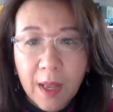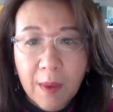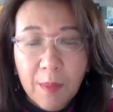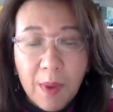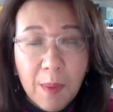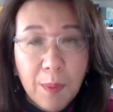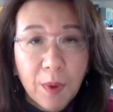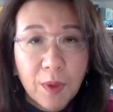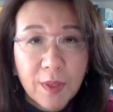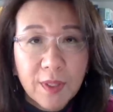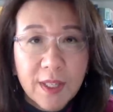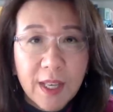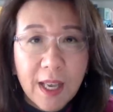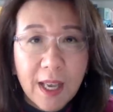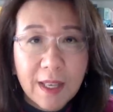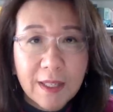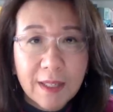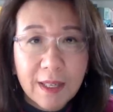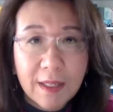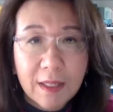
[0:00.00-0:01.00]
People say
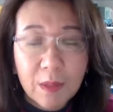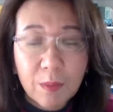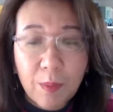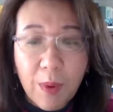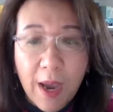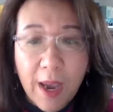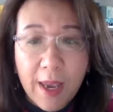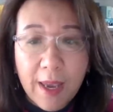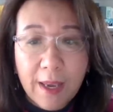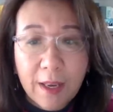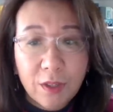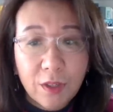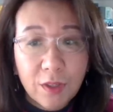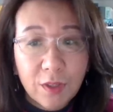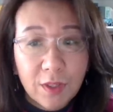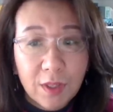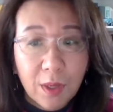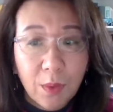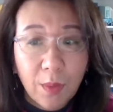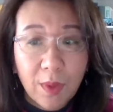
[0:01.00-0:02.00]
it's a spy
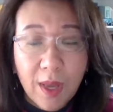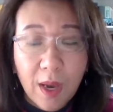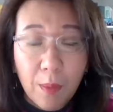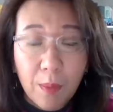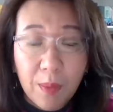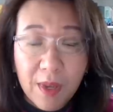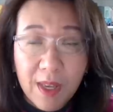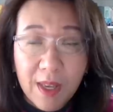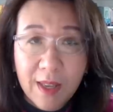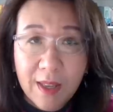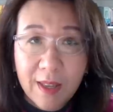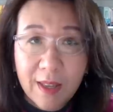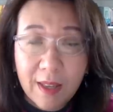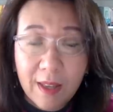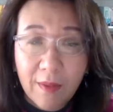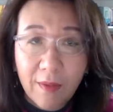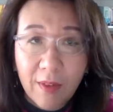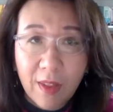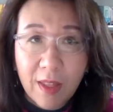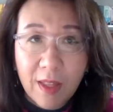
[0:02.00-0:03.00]
agency without being
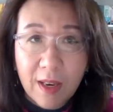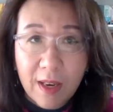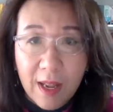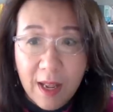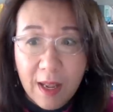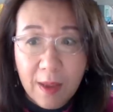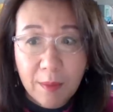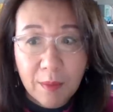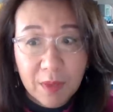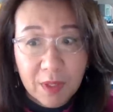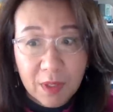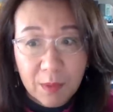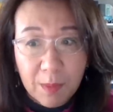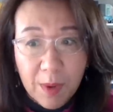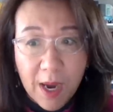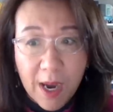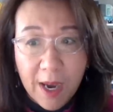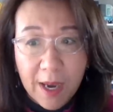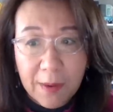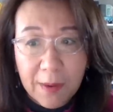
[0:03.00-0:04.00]
given the name
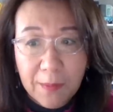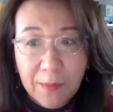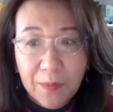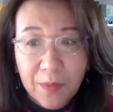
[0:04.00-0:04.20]
spy.